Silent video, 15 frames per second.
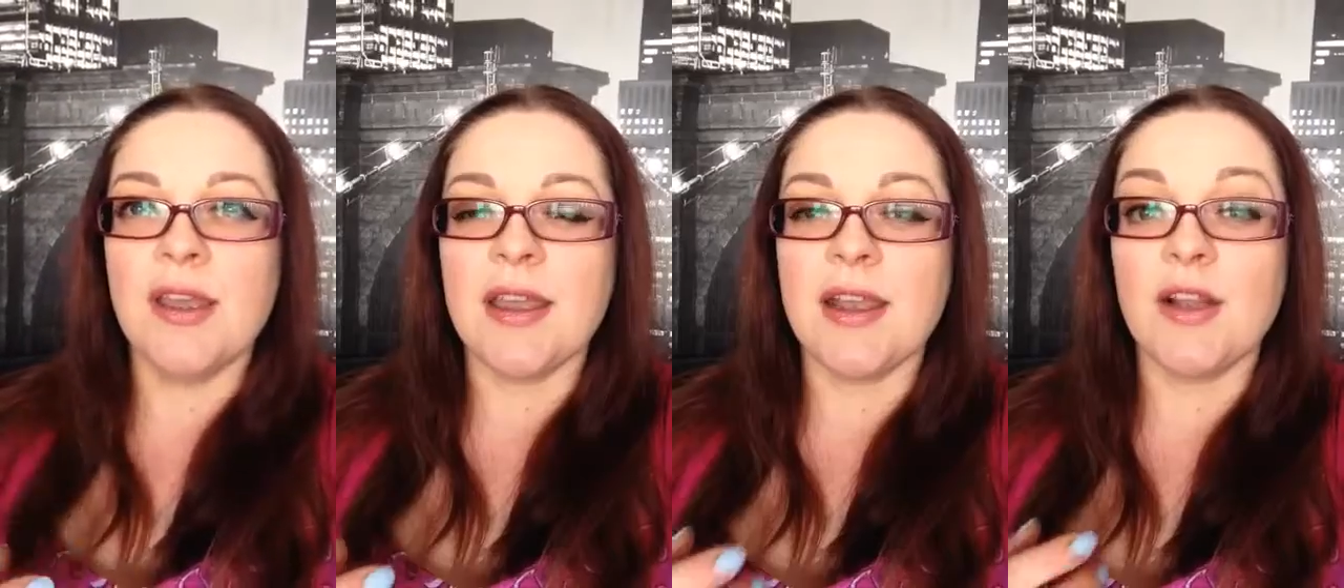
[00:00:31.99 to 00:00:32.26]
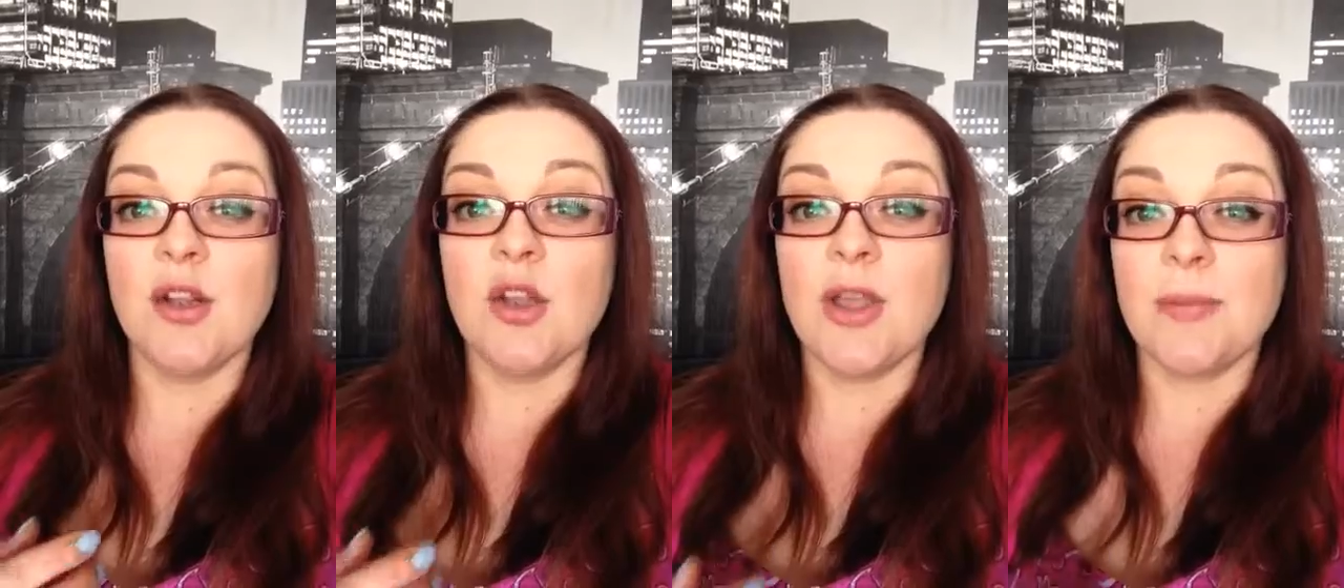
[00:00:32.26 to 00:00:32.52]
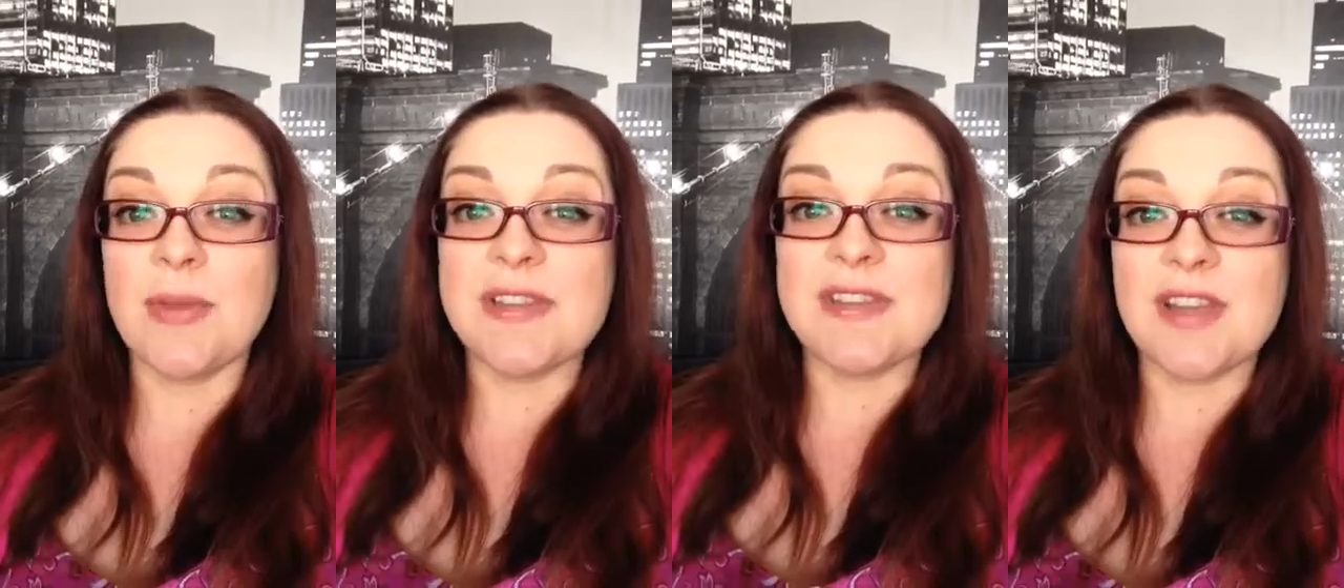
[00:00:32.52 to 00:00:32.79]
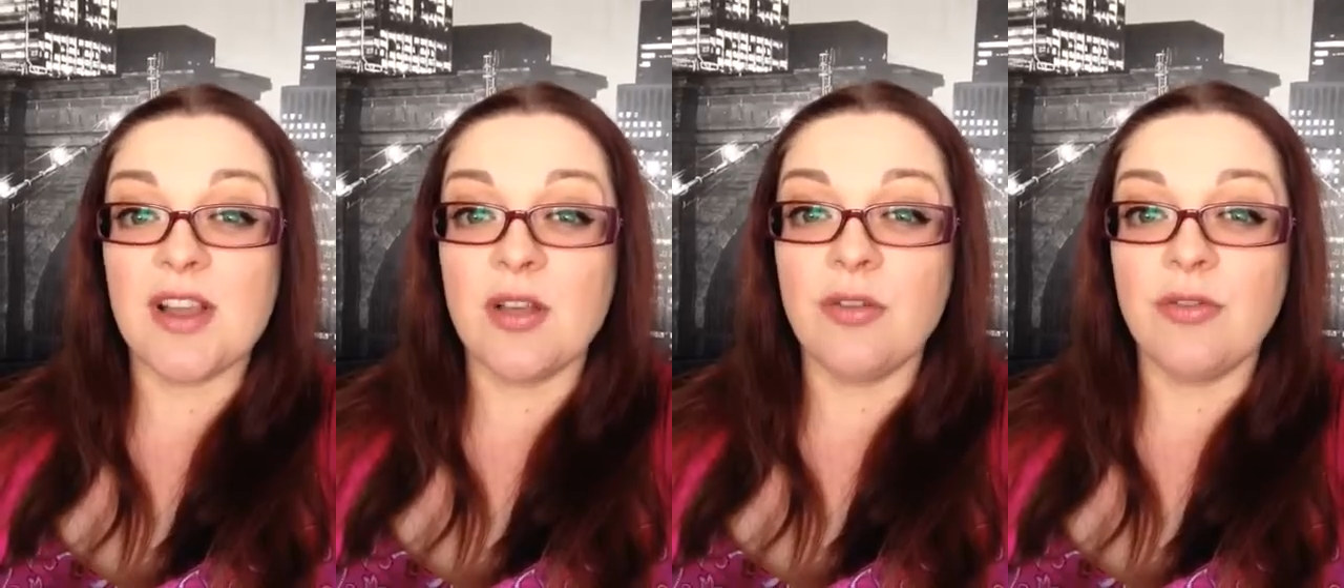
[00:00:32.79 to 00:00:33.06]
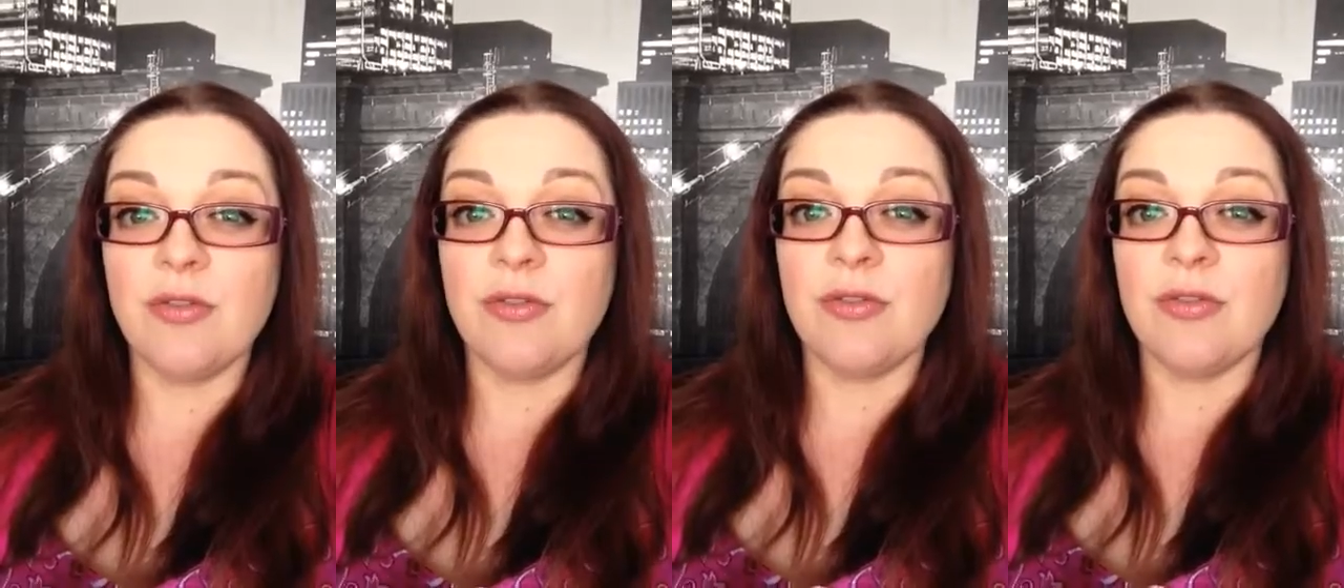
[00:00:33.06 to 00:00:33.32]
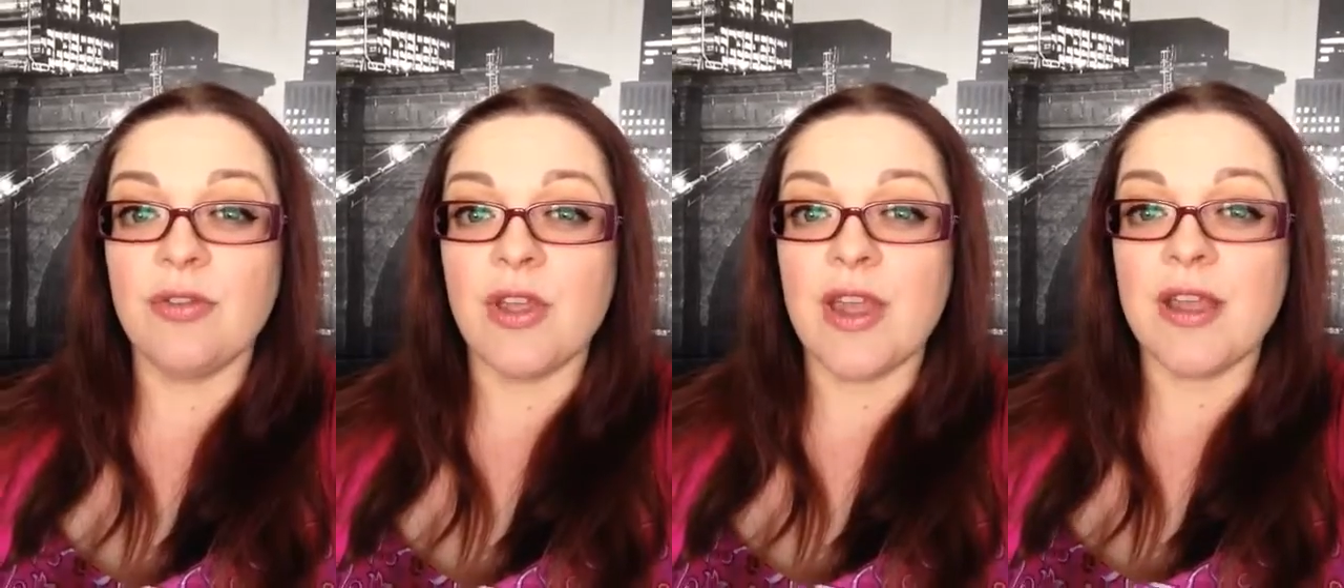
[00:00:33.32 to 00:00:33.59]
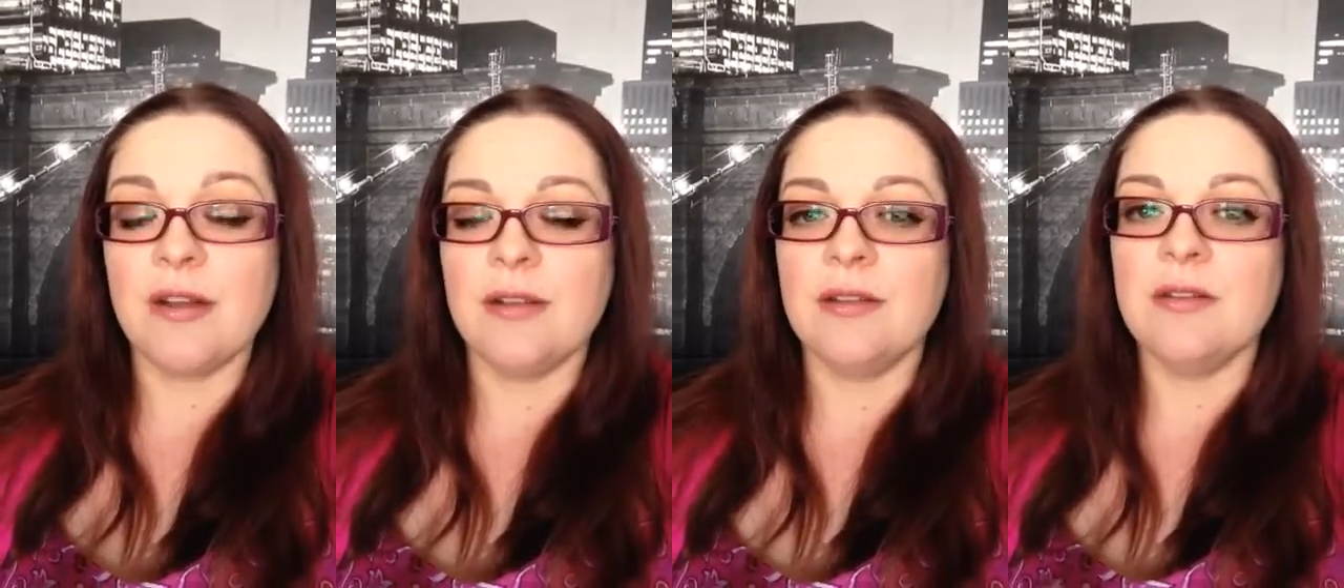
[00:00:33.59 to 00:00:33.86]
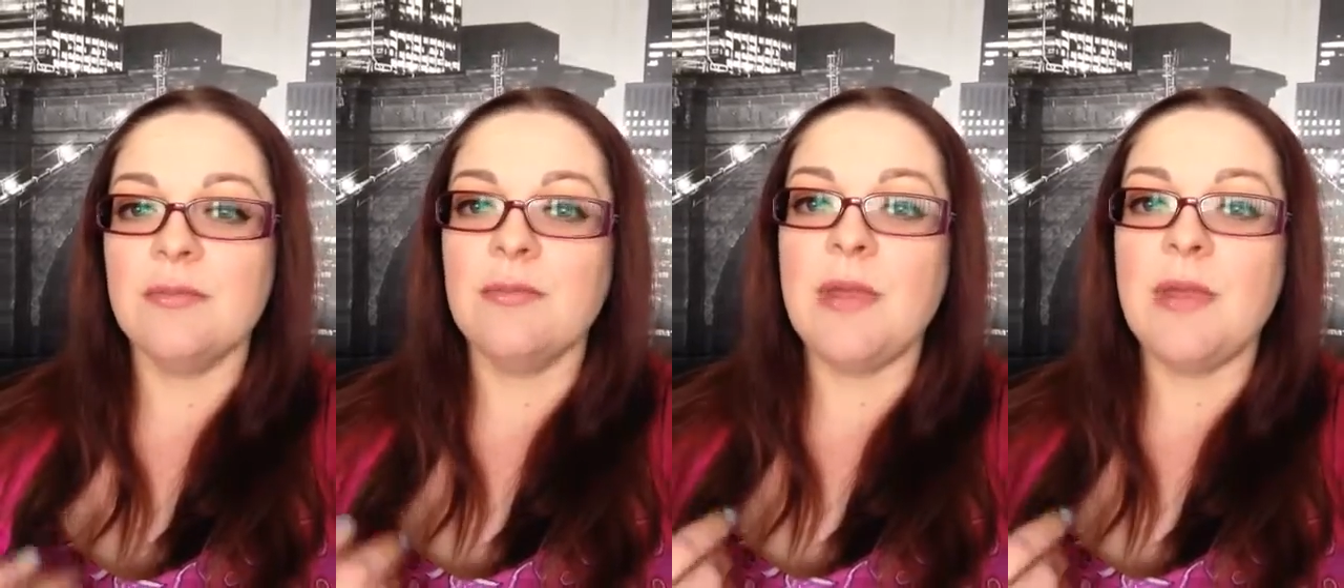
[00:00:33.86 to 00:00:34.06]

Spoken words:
kind of look at myself and